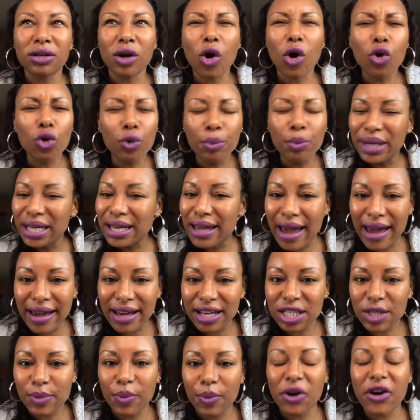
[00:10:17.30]

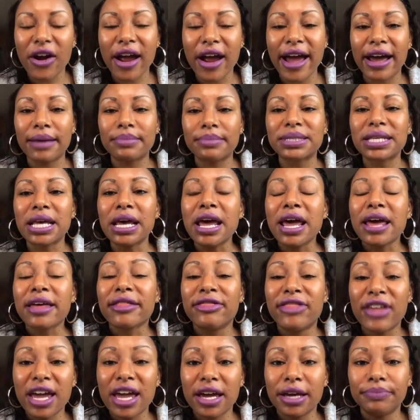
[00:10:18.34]
OBS perhaps,
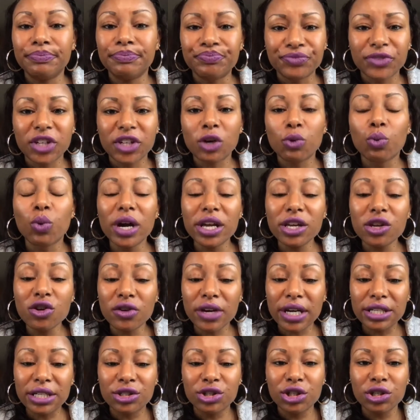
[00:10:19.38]
then what you
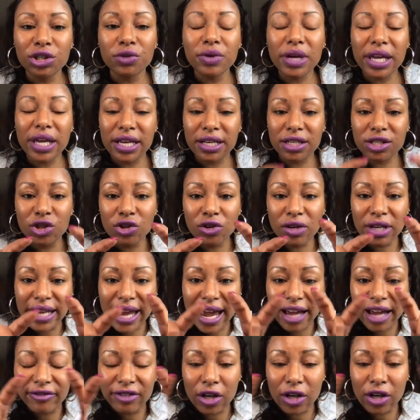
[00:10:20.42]
can do is you can
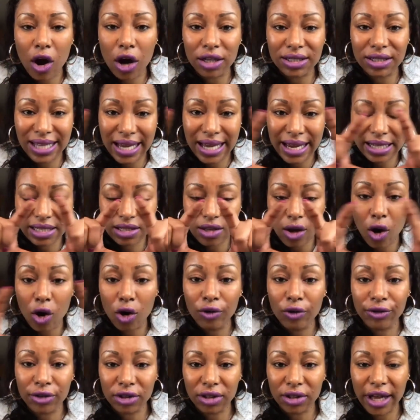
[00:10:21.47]
have a text
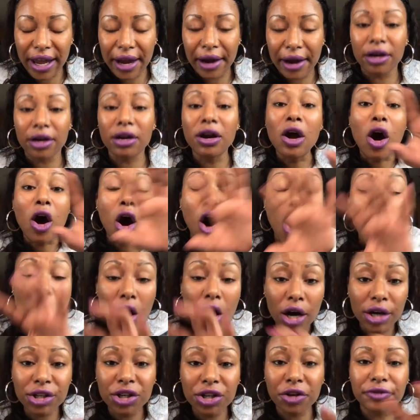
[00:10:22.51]
overlay
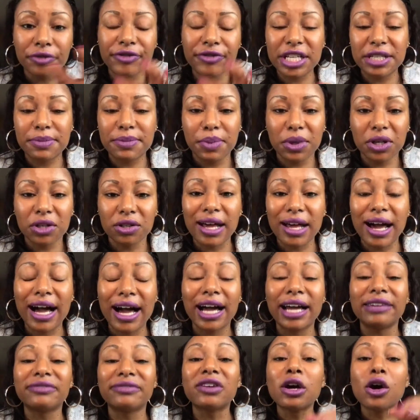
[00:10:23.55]
on your Facebook
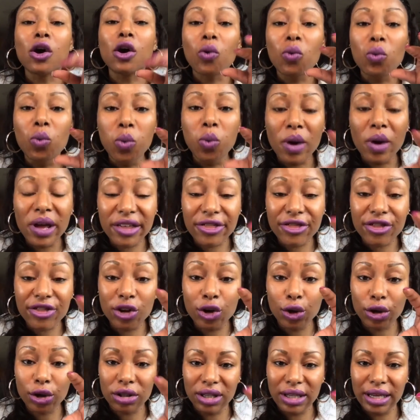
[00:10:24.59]
Live with
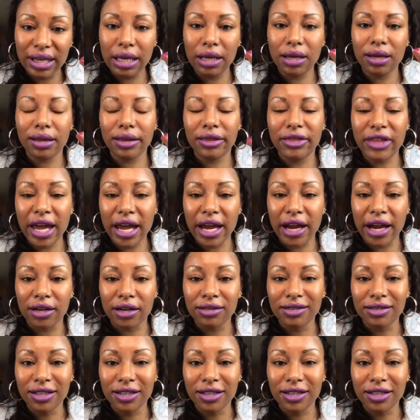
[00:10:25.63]
your link there,